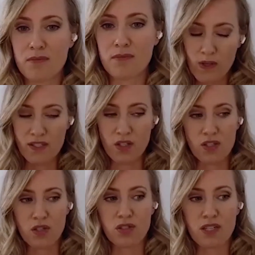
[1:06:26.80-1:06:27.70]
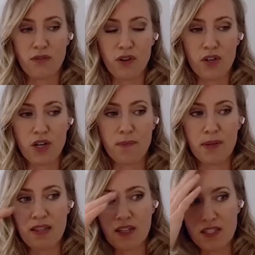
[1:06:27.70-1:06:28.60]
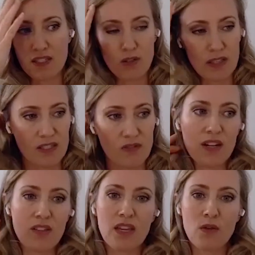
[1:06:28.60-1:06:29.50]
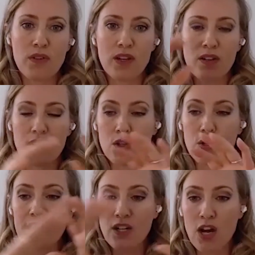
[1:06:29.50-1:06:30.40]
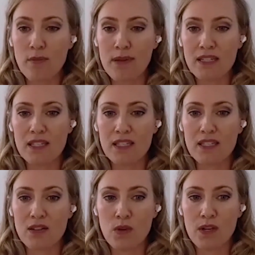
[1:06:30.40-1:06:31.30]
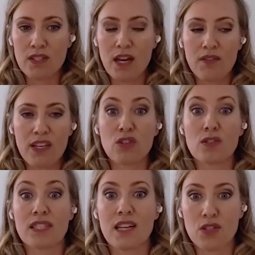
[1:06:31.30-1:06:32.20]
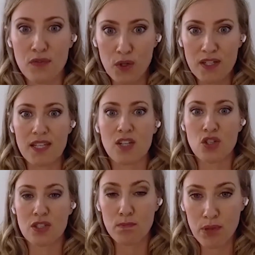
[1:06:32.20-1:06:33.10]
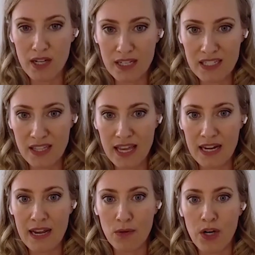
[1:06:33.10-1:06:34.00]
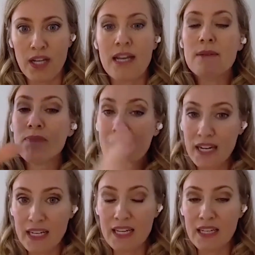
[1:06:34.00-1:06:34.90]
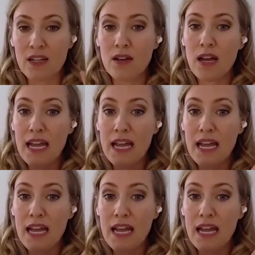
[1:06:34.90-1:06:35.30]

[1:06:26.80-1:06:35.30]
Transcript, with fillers: i was consulting for a company that's doing this very thing where they're, they're creating an automated system where it's kind of like your Salesforce and you just plug into that network and it can